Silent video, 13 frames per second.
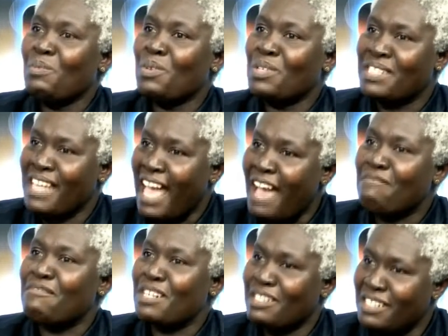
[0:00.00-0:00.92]
almost
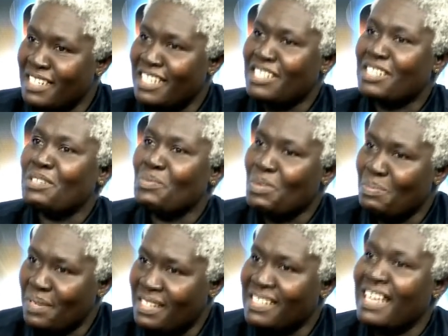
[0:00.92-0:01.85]
every condition
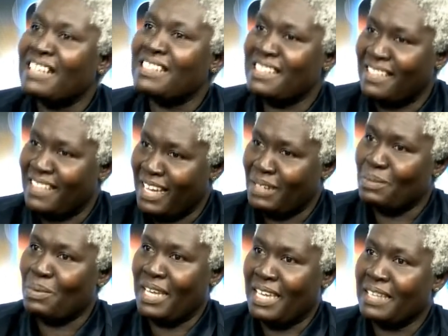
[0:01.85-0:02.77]
will present
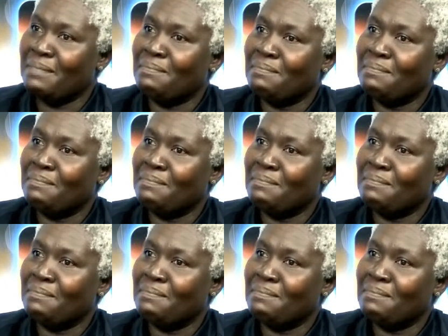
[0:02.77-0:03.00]
that way.